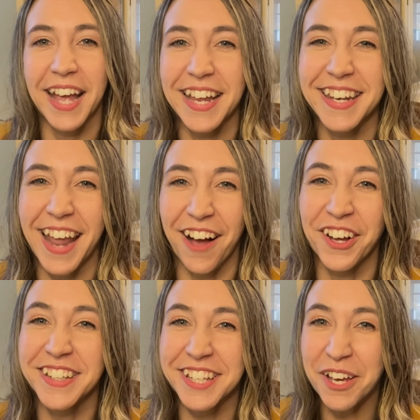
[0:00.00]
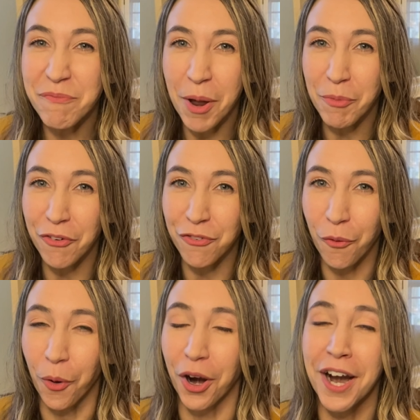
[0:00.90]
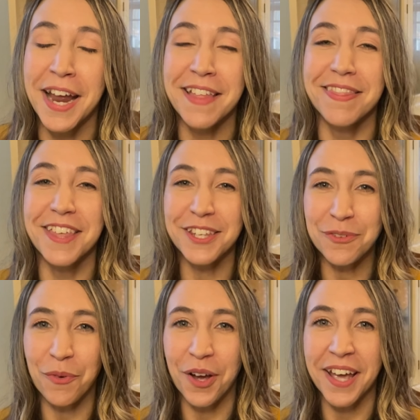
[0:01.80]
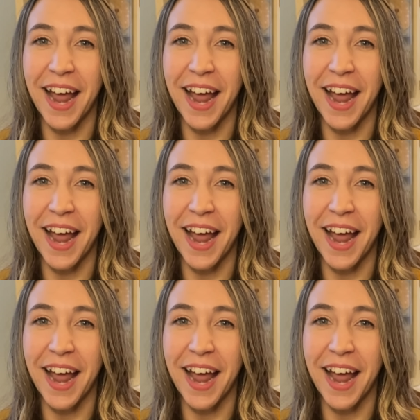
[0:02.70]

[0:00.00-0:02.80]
Now, tip number 4, this one